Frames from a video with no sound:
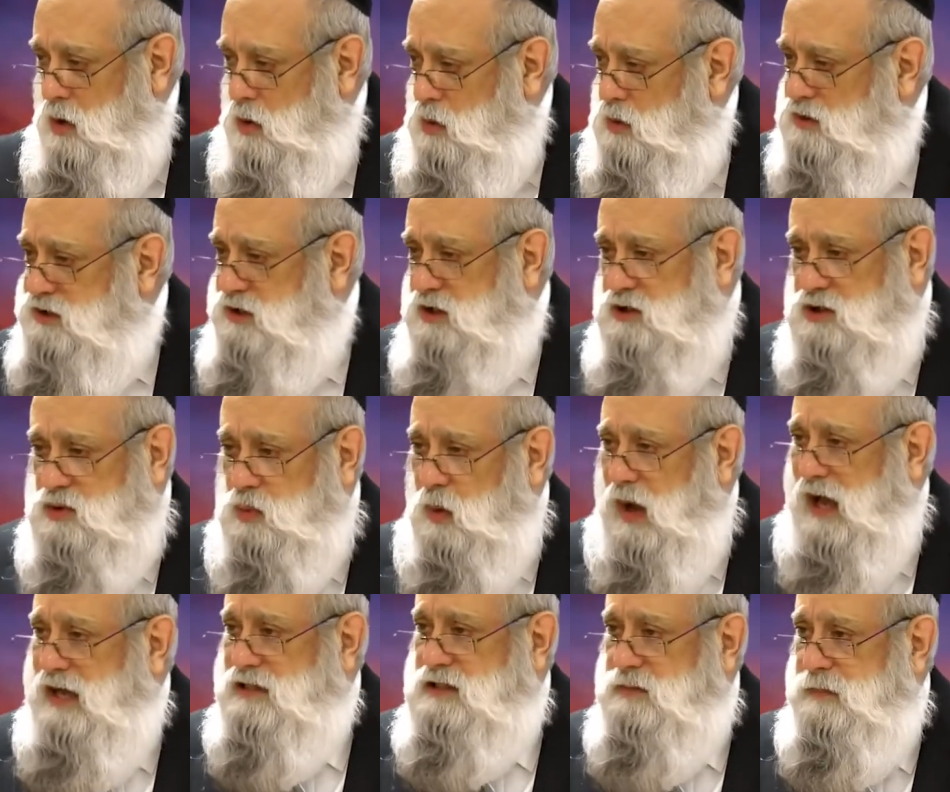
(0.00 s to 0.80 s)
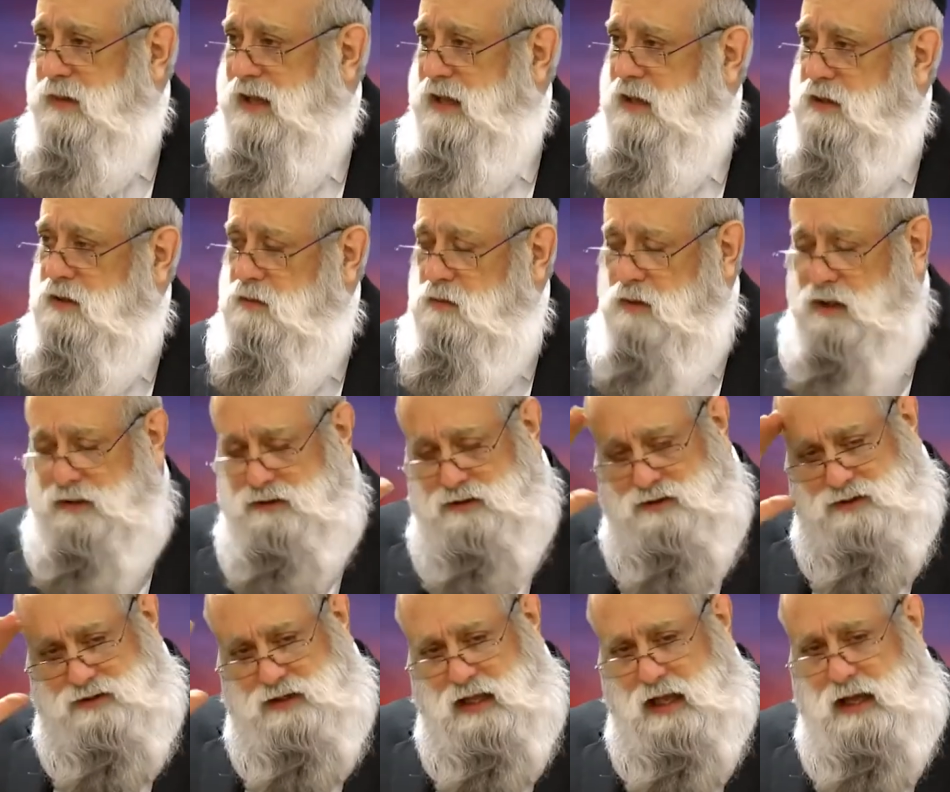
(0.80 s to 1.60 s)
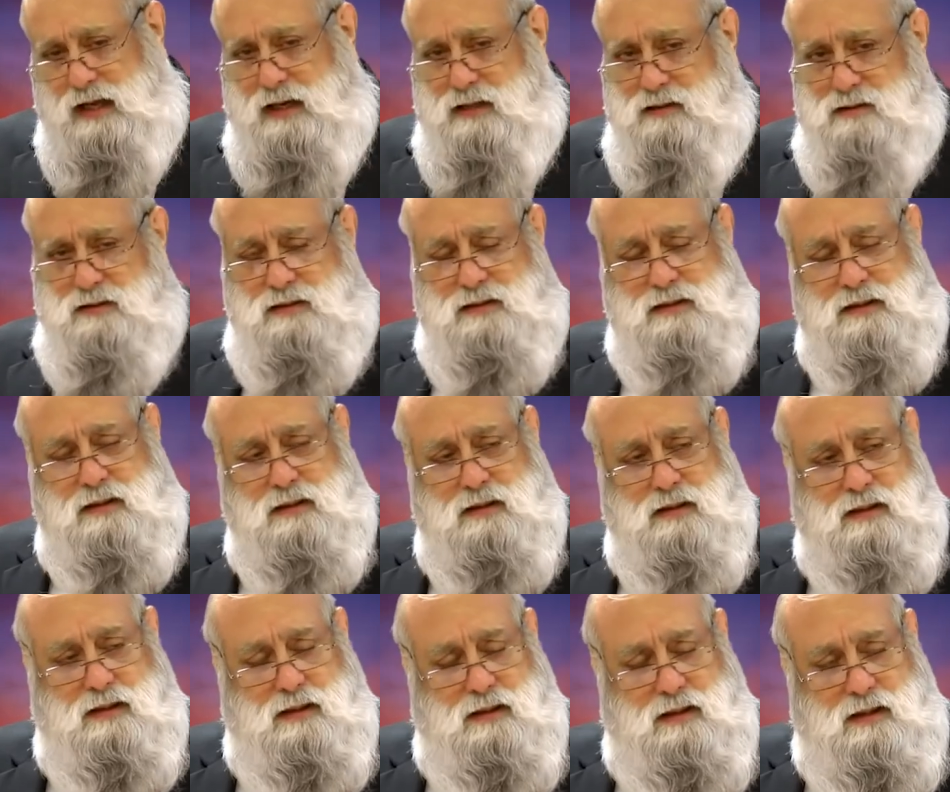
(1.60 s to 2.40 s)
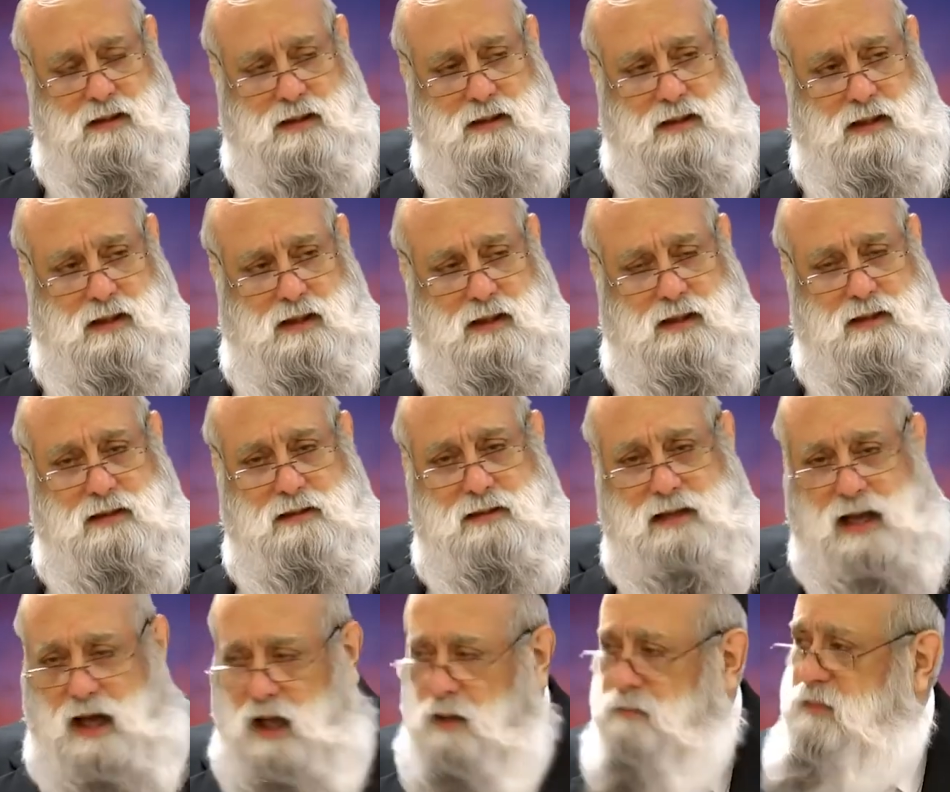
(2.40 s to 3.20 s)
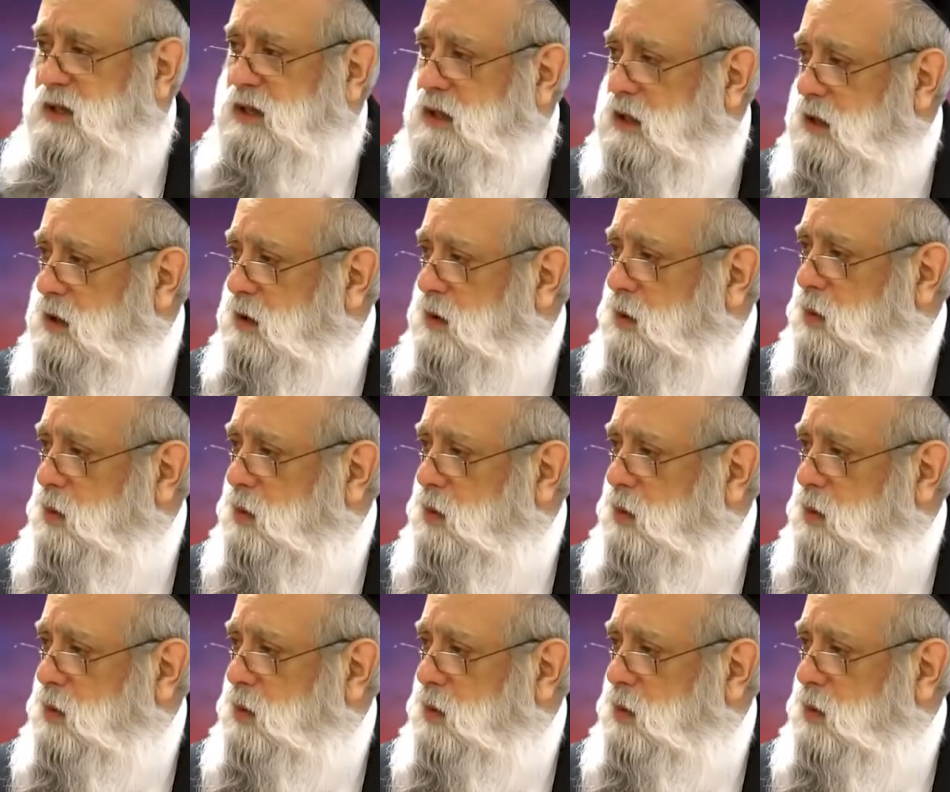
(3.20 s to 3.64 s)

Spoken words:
Who is this wise man who understands? Tell me,